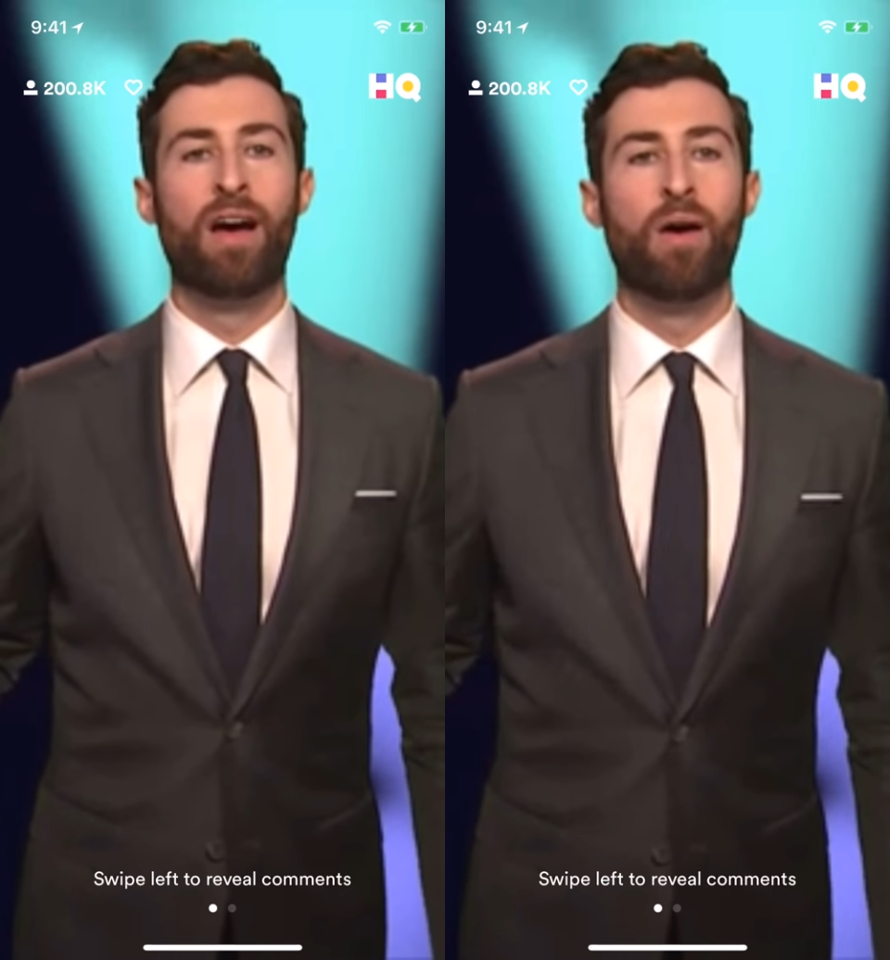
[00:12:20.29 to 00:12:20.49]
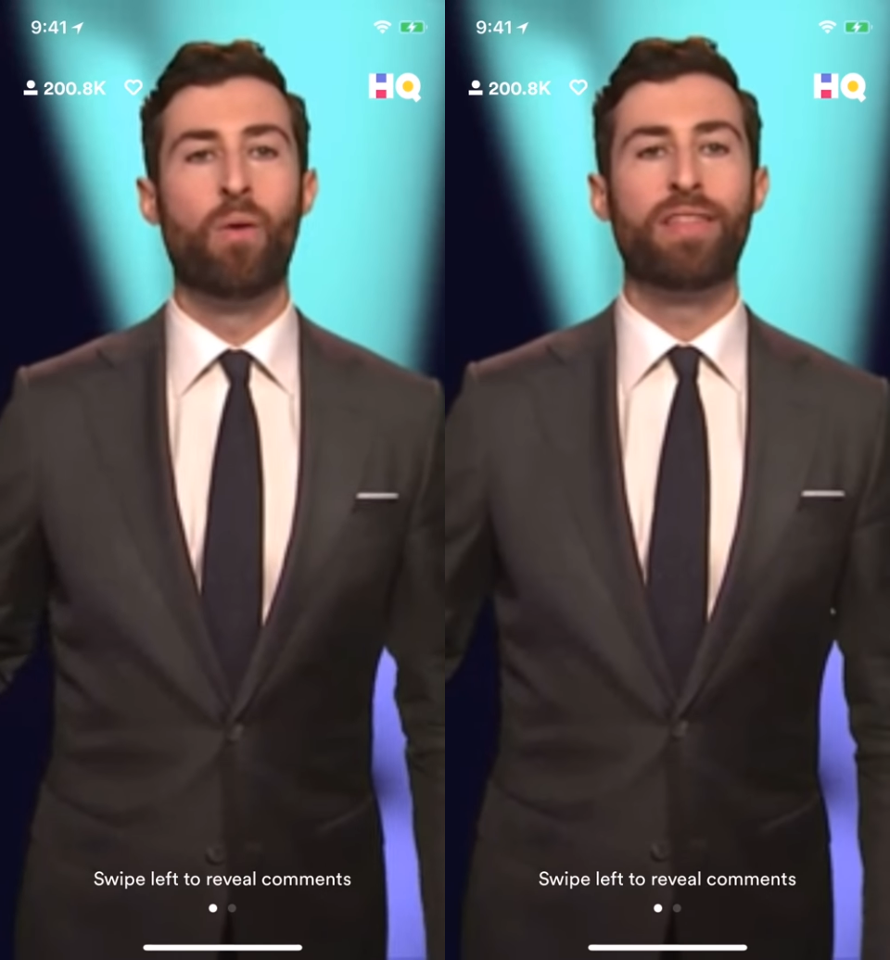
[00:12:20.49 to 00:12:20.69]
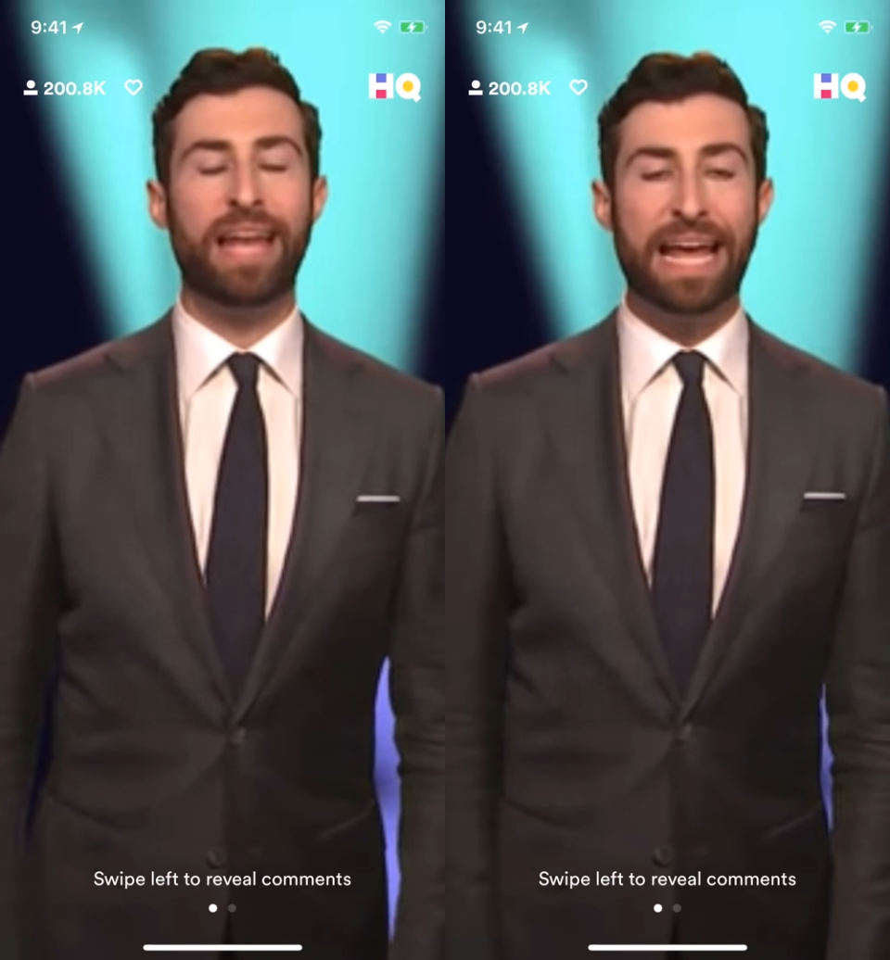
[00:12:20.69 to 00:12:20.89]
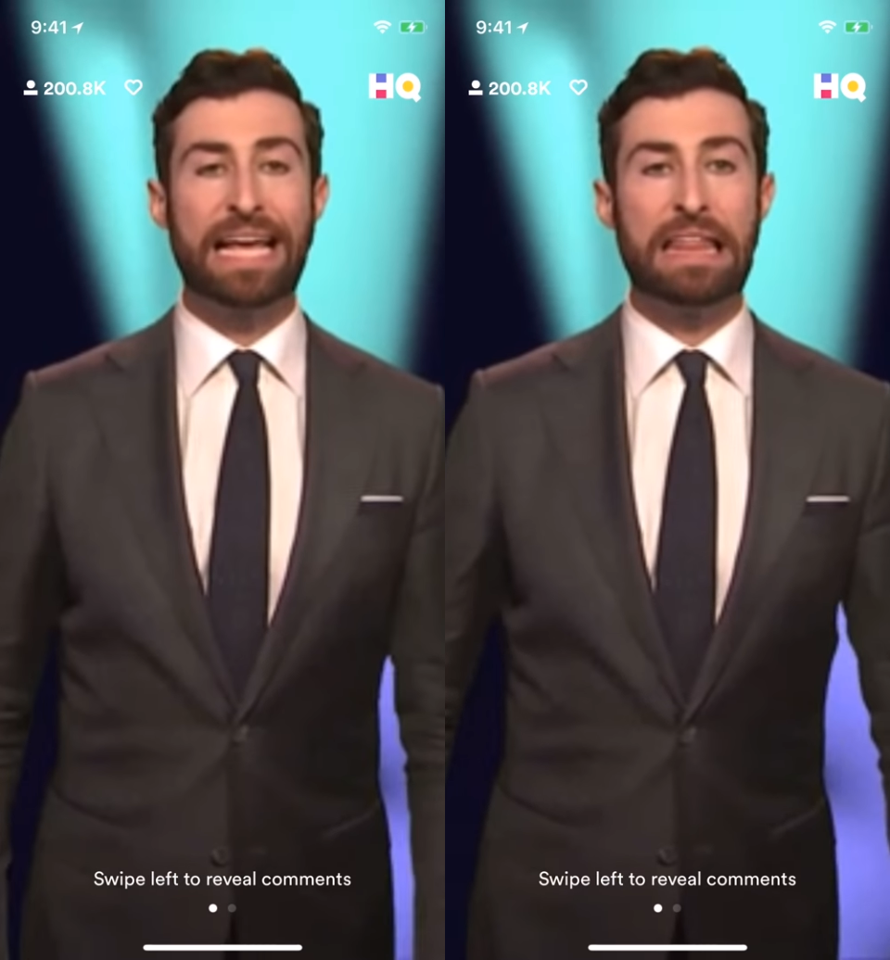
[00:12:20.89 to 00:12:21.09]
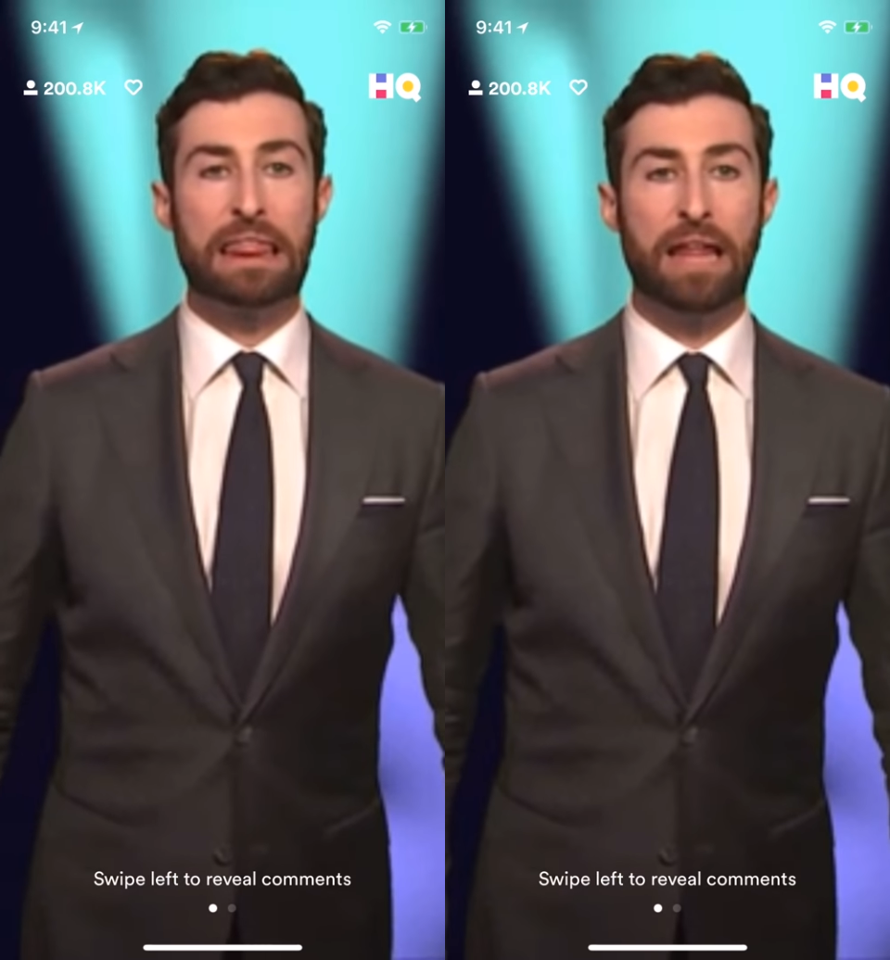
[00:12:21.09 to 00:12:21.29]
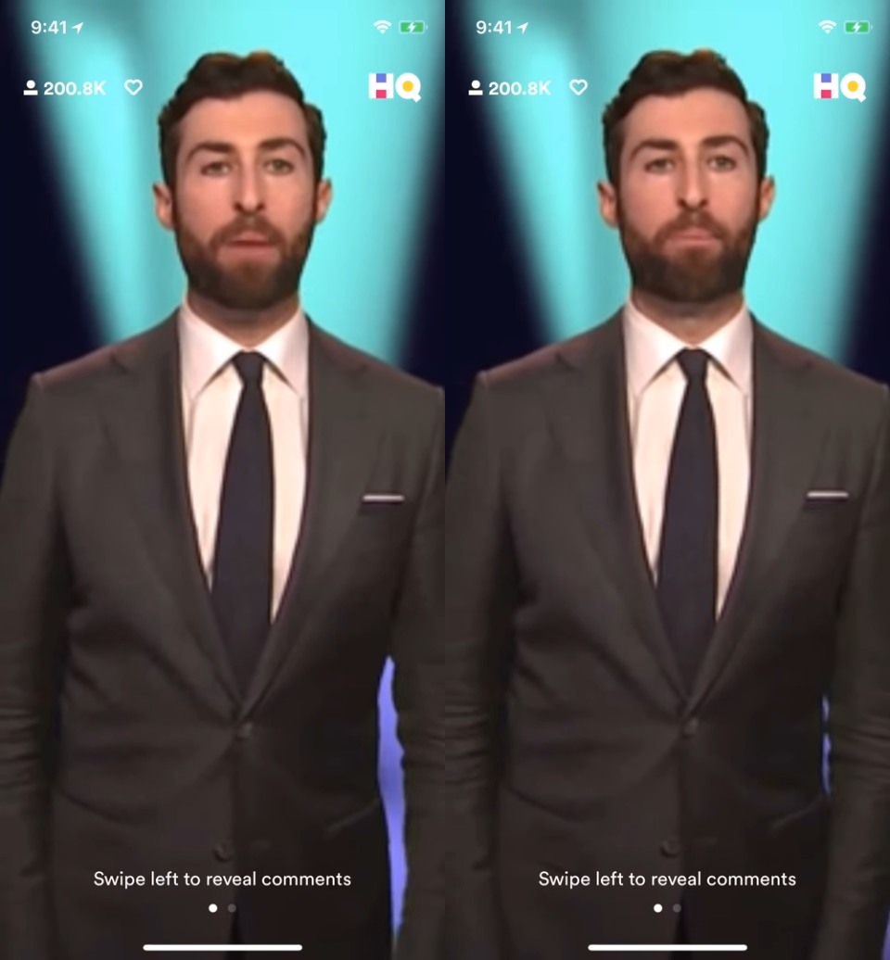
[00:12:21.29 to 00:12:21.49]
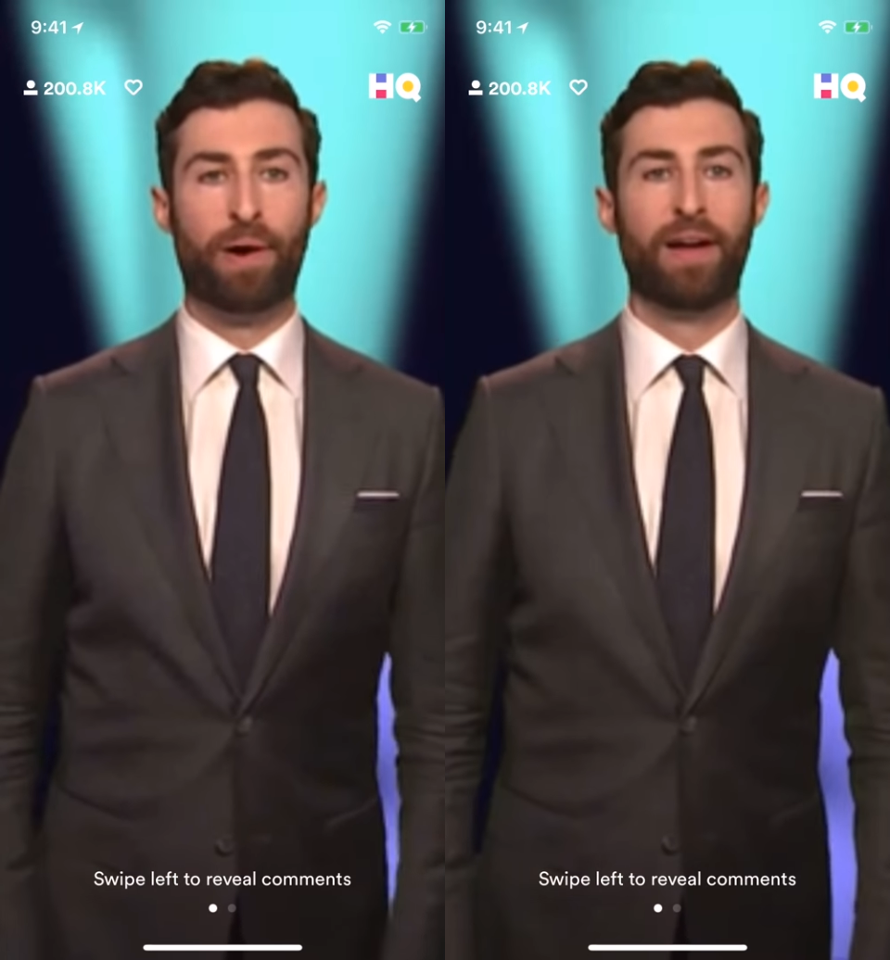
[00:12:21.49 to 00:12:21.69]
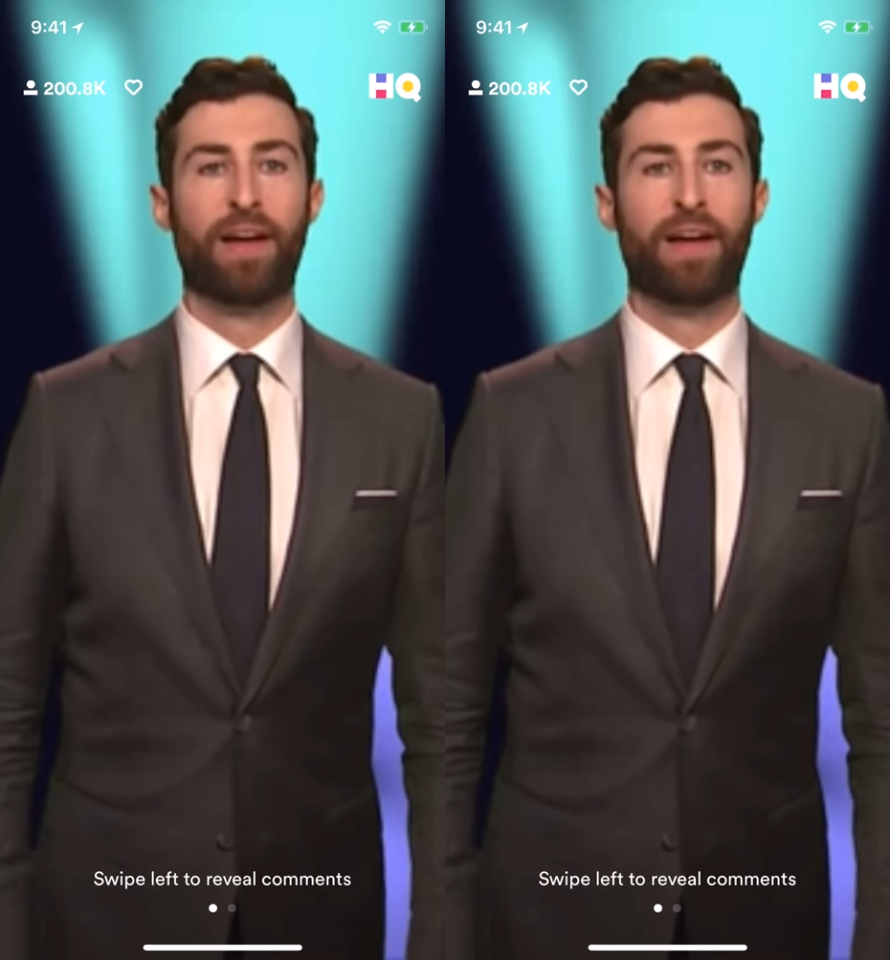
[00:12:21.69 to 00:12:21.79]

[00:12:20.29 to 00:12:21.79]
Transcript: with an icky thump.